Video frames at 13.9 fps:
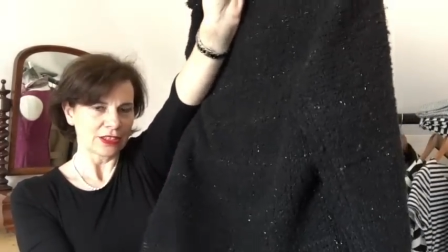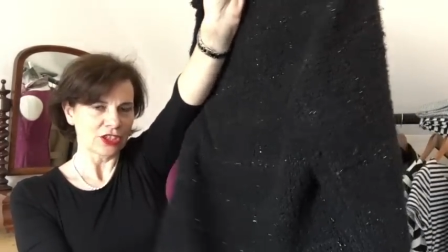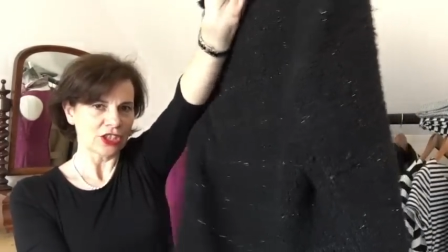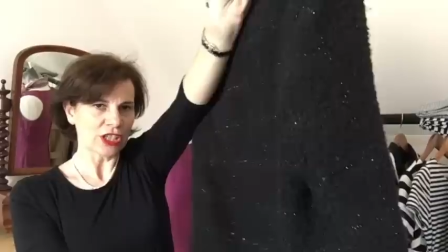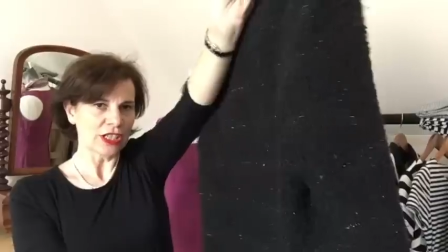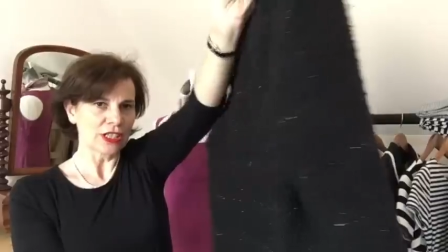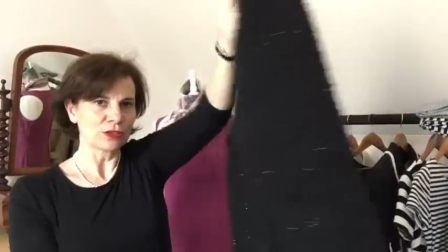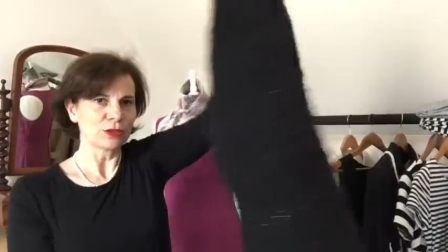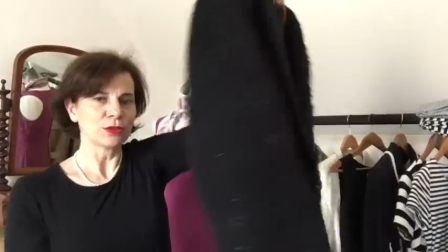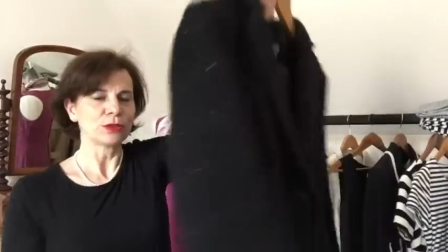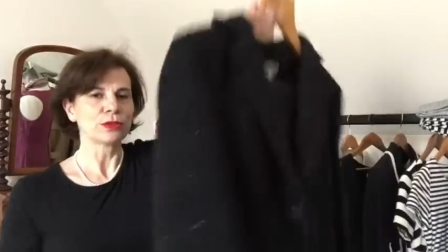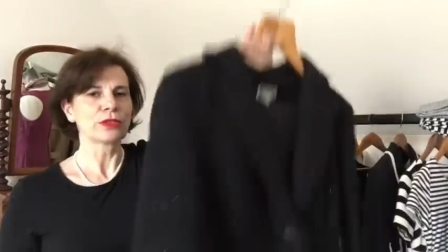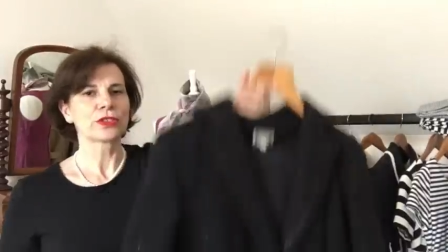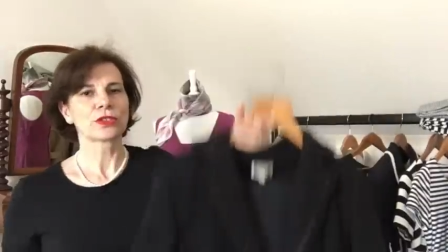shine
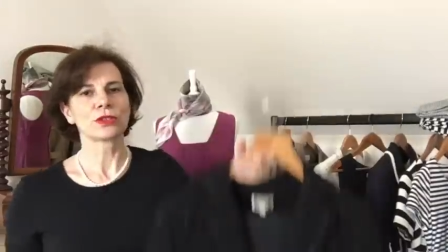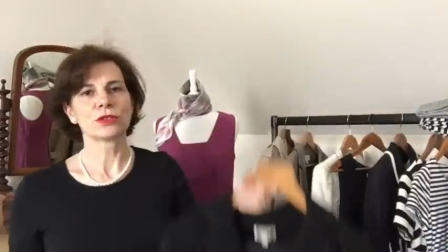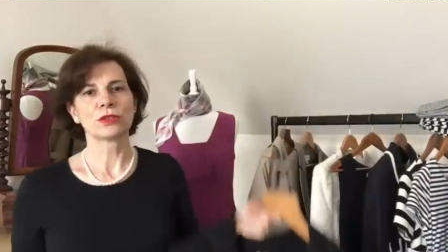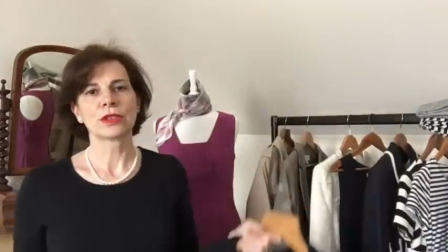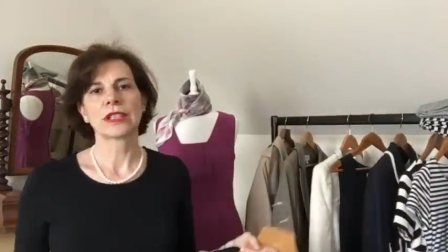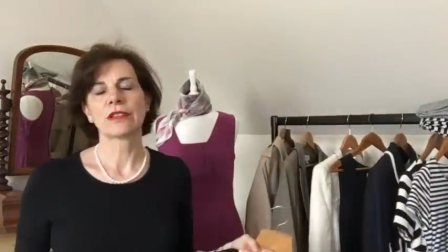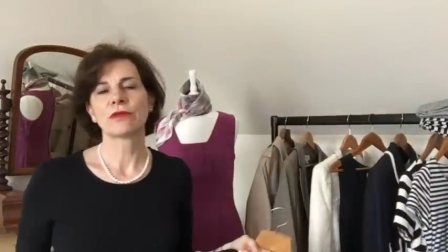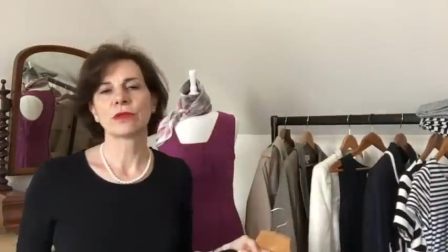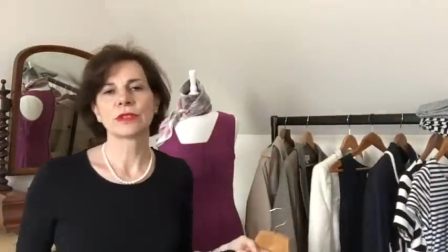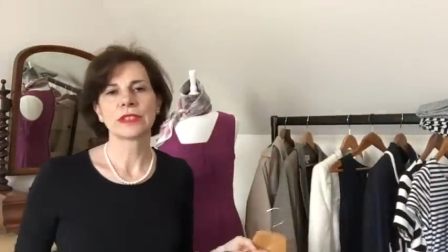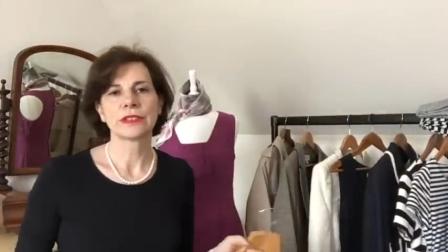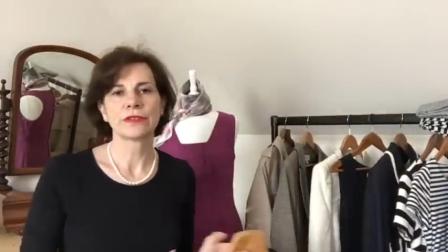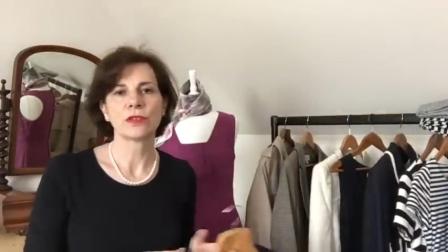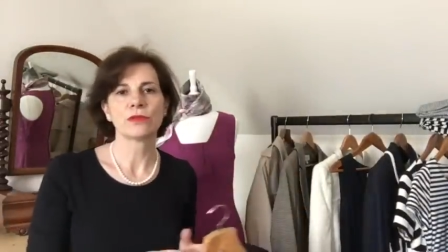all through and I've worn
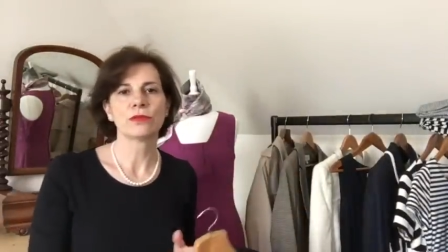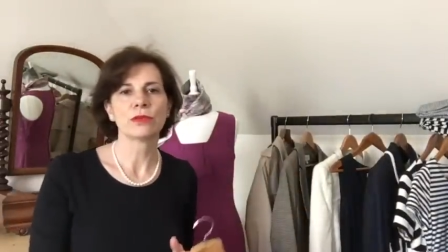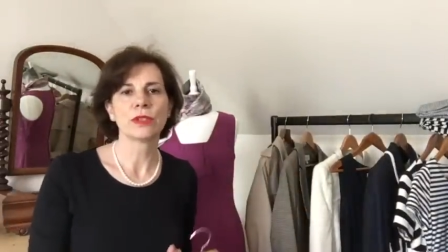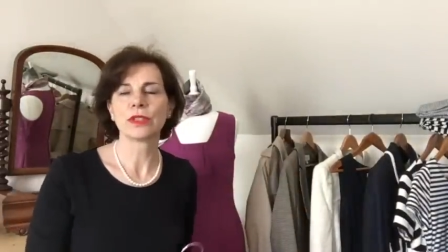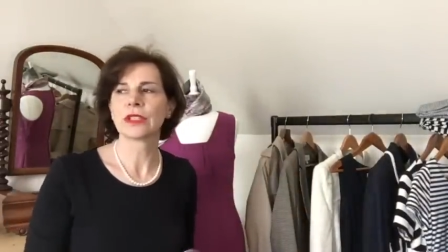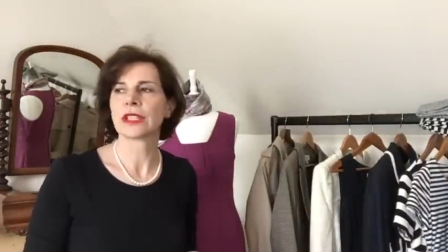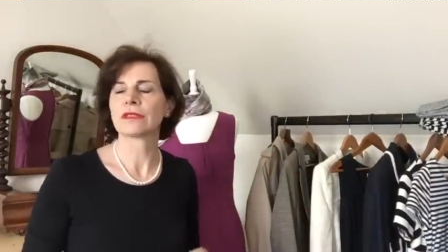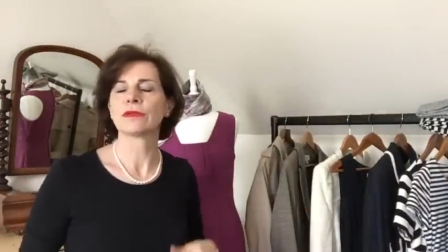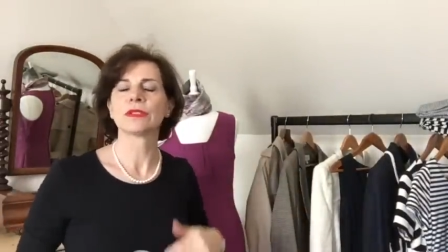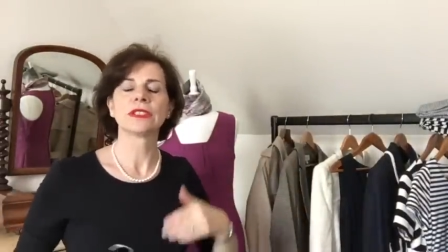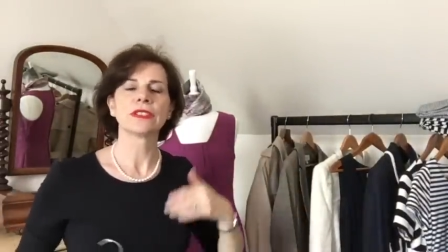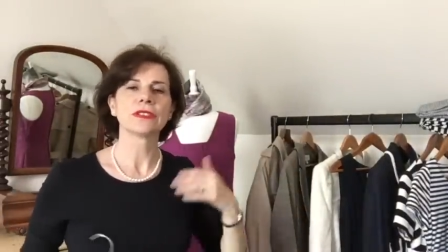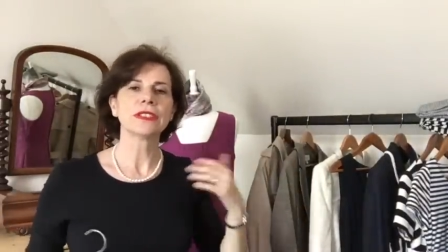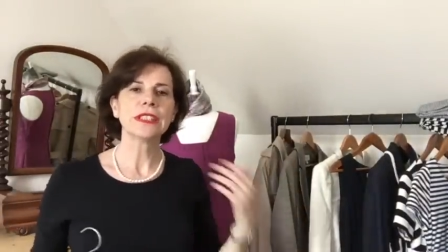it for work, I've worn
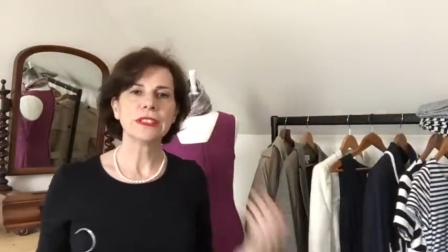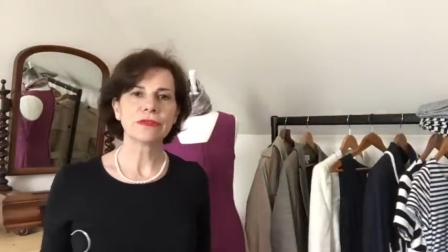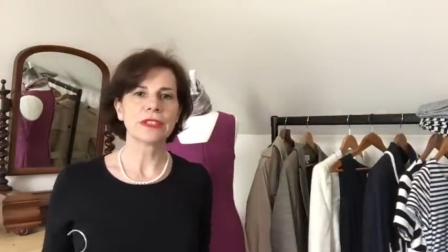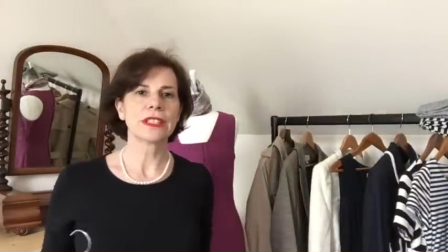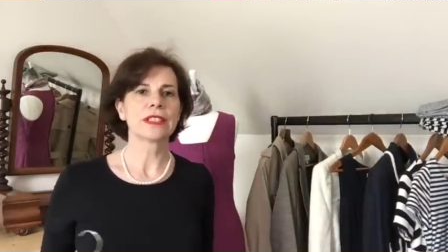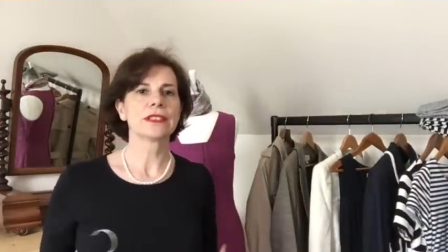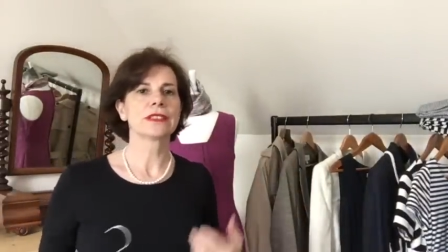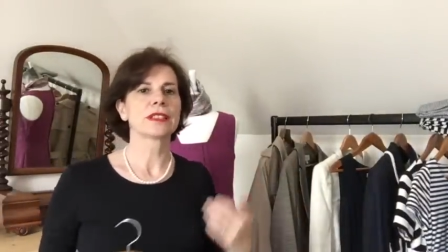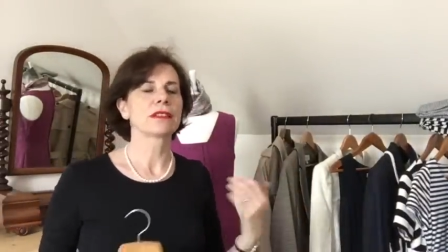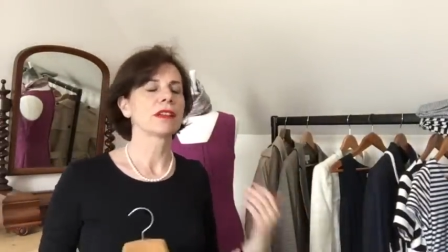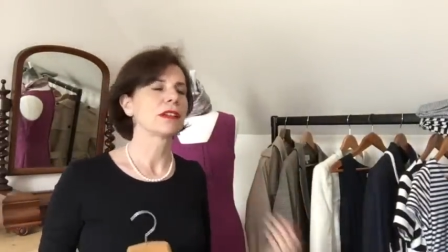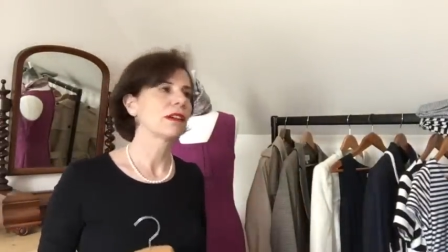it on evenings,